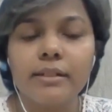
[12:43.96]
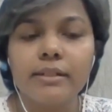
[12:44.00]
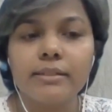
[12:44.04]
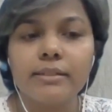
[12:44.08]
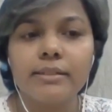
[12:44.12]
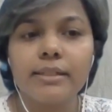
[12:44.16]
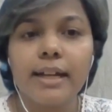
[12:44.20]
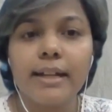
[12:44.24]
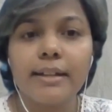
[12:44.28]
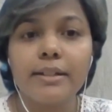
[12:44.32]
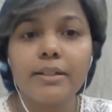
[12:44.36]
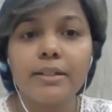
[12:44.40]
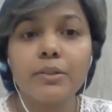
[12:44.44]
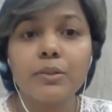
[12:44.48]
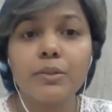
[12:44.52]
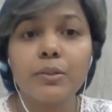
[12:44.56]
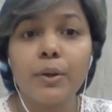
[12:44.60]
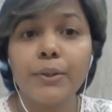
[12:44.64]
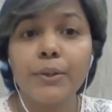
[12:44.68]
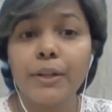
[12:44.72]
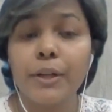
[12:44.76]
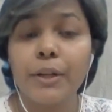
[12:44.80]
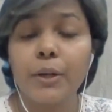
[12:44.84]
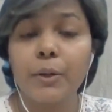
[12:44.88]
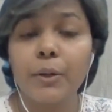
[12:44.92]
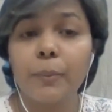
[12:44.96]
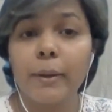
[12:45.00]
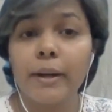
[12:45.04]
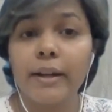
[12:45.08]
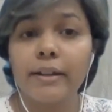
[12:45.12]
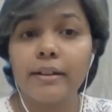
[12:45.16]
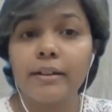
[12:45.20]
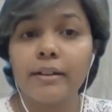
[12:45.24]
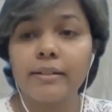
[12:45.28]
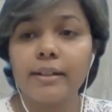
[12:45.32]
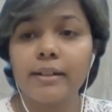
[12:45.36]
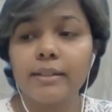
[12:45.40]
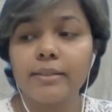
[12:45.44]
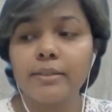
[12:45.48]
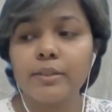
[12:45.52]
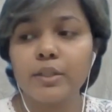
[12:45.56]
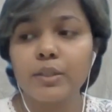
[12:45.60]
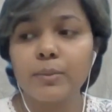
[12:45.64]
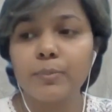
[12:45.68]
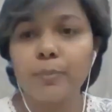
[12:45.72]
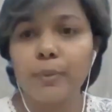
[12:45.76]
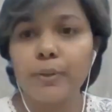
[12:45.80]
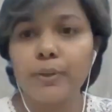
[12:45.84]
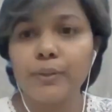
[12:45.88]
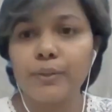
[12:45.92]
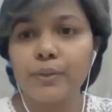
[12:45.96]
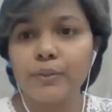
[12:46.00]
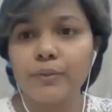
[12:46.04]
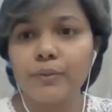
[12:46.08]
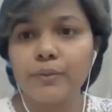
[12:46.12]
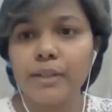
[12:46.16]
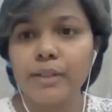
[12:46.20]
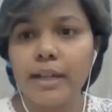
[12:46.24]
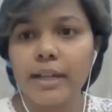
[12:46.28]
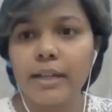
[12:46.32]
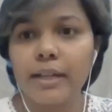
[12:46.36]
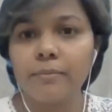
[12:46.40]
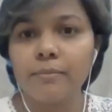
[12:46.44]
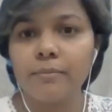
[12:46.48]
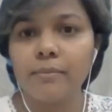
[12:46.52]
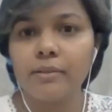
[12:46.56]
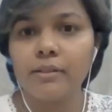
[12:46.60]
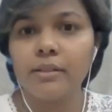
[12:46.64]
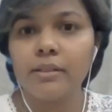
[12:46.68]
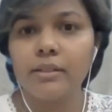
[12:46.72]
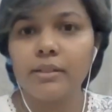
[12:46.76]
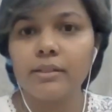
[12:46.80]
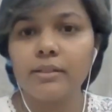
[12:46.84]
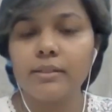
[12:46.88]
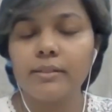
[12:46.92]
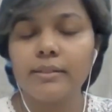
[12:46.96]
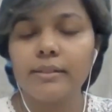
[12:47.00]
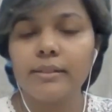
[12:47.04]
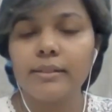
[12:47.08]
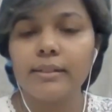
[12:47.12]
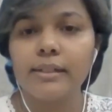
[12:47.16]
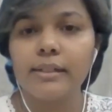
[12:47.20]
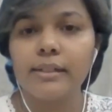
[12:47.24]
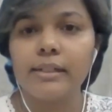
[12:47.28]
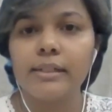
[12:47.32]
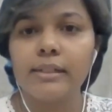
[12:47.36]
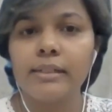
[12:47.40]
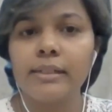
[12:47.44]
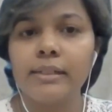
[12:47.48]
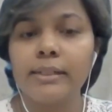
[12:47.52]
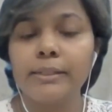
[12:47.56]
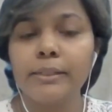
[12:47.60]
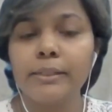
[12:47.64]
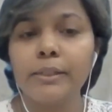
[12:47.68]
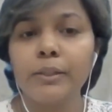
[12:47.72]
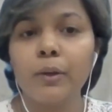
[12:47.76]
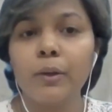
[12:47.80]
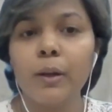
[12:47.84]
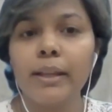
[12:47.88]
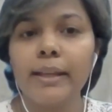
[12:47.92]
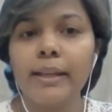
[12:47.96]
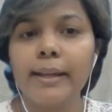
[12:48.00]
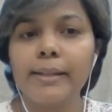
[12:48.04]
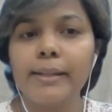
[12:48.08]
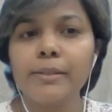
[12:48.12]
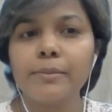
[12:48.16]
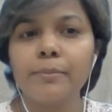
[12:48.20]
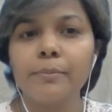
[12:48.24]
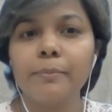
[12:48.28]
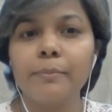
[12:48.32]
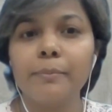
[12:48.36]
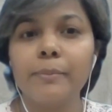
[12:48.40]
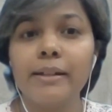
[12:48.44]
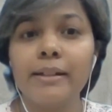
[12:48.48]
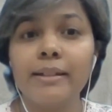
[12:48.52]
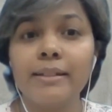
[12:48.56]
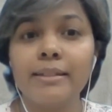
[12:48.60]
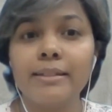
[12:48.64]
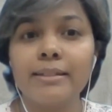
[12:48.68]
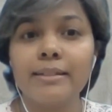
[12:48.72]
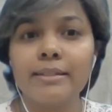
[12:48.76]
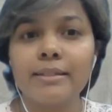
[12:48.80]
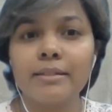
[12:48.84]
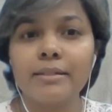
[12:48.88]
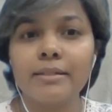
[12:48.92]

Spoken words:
that is not required at this point of time, let it all get melt